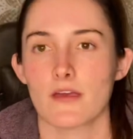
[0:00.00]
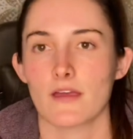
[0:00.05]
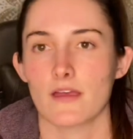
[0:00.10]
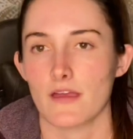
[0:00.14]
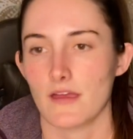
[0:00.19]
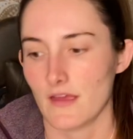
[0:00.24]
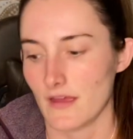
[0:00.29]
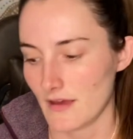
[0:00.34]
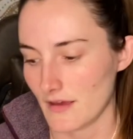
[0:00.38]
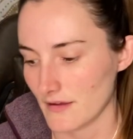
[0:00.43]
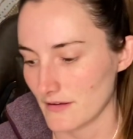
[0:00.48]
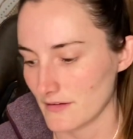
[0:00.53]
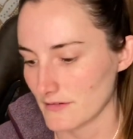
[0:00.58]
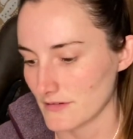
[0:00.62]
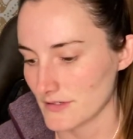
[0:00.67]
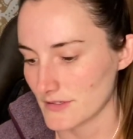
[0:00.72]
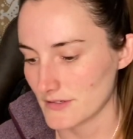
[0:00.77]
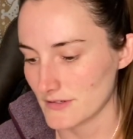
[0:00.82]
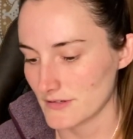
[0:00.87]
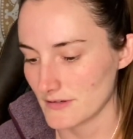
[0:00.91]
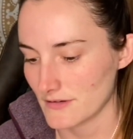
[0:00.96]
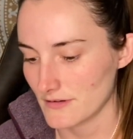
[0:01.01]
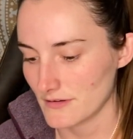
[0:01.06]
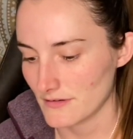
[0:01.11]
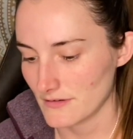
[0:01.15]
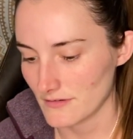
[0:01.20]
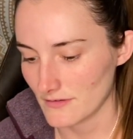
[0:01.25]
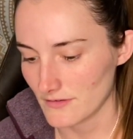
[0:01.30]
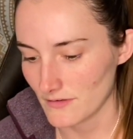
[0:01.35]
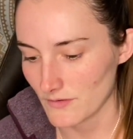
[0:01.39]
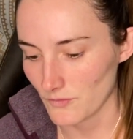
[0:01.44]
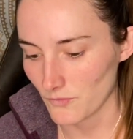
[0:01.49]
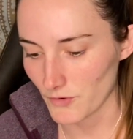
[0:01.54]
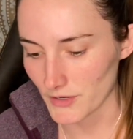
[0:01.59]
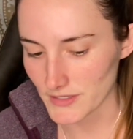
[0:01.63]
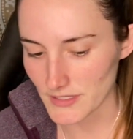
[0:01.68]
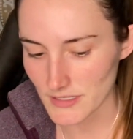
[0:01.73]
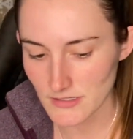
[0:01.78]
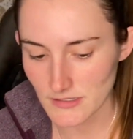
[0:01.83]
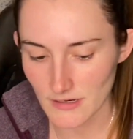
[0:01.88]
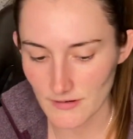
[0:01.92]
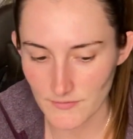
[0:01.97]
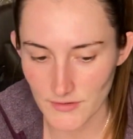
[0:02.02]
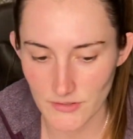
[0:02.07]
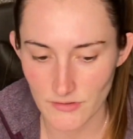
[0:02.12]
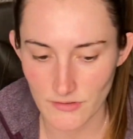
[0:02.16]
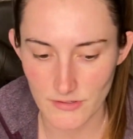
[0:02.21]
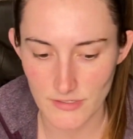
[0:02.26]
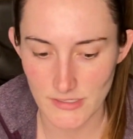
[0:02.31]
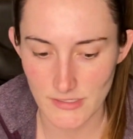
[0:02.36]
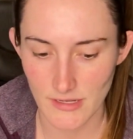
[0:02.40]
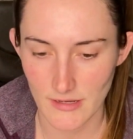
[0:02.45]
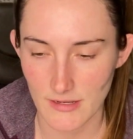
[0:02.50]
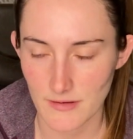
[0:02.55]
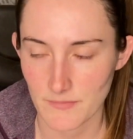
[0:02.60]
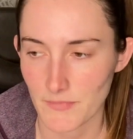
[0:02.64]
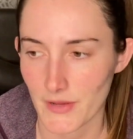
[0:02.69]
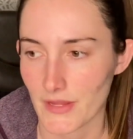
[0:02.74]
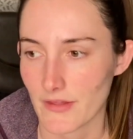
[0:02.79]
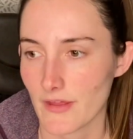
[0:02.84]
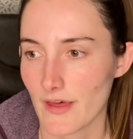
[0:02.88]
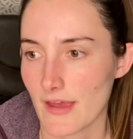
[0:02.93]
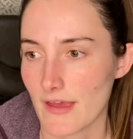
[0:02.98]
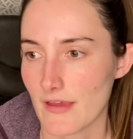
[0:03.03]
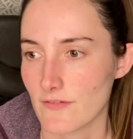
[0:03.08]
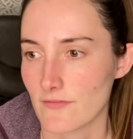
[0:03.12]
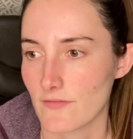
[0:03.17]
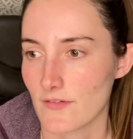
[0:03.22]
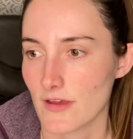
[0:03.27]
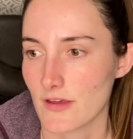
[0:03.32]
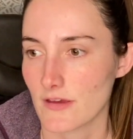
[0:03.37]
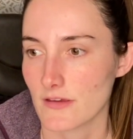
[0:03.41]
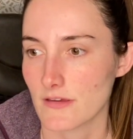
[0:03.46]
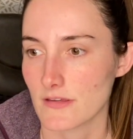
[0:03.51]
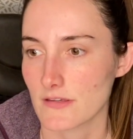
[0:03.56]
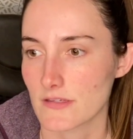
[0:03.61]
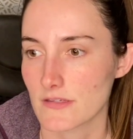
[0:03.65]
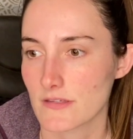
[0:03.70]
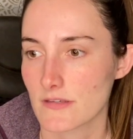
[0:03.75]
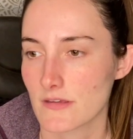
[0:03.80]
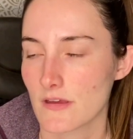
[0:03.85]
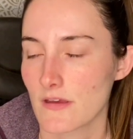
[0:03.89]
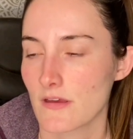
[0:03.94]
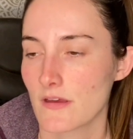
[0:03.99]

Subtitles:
And what this often looks like in my life is